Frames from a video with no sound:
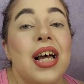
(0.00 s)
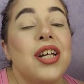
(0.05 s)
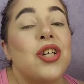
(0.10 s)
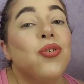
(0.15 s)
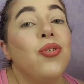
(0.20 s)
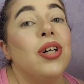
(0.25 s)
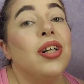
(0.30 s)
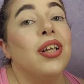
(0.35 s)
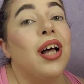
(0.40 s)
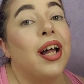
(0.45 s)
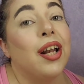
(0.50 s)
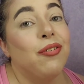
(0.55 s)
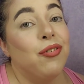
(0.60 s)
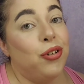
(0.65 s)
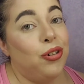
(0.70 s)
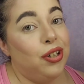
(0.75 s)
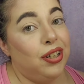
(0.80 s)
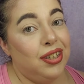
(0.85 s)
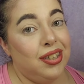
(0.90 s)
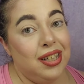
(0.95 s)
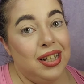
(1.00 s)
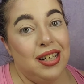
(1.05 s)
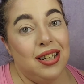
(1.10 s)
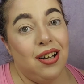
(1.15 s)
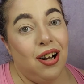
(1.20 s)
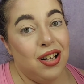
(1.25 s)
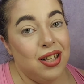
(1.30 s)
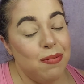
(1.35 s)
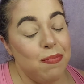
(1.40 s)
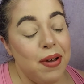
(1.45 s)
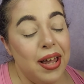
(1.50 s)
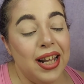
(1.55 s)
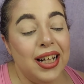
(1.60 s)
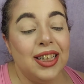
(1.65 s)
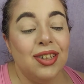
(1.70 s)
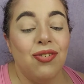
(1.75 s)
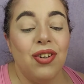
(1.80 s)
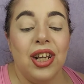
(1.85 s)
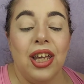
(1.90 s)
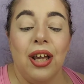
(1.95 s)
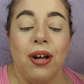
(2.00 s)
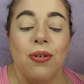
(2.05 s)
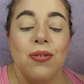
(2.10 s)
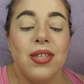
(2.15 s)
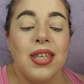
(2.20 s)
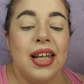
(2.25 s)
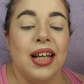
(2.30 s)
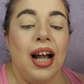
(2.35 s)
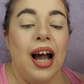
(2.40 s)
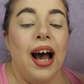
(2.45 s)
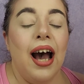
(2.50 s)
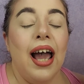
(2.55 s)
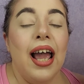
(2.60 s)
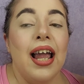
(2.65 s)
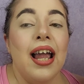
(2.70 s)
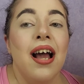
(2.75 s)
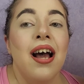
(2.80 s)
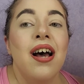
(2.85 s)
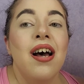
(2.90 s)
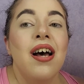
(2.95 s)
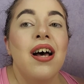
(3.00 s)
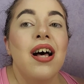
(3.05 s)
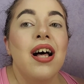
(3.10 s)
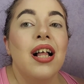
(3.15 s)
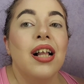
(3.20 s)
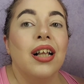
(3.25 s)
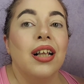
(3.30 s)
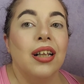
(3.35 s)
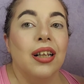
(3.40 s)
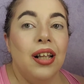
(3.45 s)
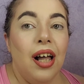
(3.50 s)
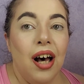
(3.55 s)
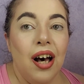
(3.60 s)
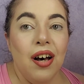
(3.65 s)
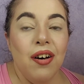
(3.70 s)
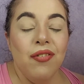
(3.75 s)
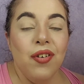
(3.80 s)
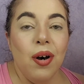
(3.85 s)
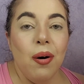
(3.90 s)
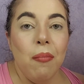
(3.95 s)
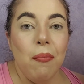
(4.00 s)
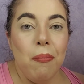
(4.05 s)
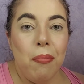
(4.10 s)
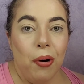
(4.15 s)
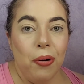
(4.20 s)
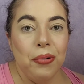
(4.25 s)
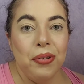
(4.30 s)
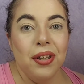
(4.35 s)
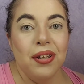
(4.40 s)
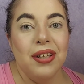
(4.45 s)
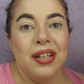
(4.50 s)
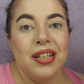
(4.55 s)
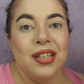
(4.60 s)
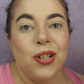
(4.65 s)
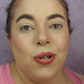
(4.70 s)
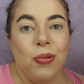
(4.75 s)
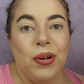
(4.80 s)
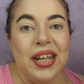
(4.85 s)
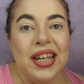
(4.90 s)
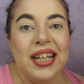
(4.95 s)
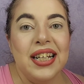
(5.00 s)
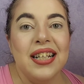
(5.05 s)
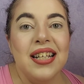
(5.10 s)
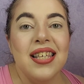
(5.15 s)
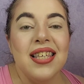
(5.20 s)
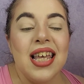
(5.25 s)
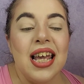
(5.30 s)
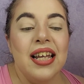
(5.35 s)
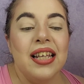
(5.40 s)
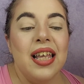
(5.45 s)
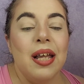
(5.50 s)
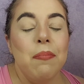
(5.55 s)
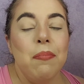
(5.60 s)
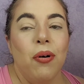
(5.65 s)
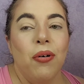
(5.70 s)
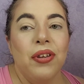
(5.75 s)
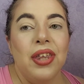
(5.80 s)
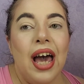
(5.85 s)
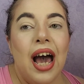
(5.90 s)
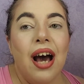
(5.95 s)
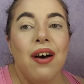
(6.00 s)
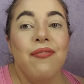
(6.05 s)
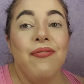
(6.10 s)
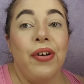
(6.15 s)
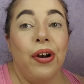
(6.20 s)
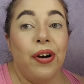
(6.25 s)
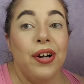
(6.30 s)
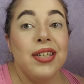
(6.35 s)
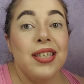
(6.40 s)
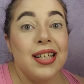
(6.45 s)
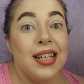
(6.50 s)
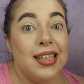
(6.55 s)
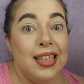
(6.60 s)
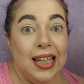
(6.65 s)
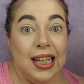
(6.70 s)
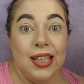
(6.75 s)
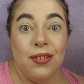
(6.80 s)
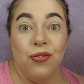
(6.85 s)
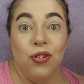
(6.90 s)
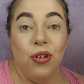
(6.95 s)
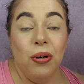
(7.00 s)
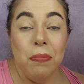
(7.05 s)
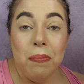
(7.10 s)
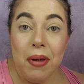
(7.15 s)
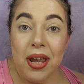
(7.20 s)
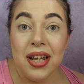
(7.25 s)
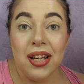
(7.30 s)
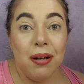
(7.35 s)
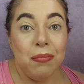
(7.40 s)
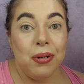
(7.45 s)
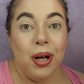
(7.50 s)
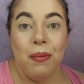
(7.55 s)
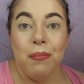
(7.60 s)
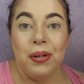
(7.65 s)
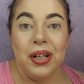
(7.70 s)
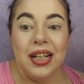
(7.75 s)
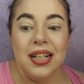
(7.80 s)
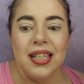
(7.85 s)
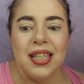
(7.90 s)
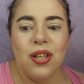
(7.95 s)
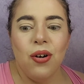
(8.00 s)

I do a lot of Trixie Cosmetics videos. Like, I love both of these queens, and they both have very successful makeup companies.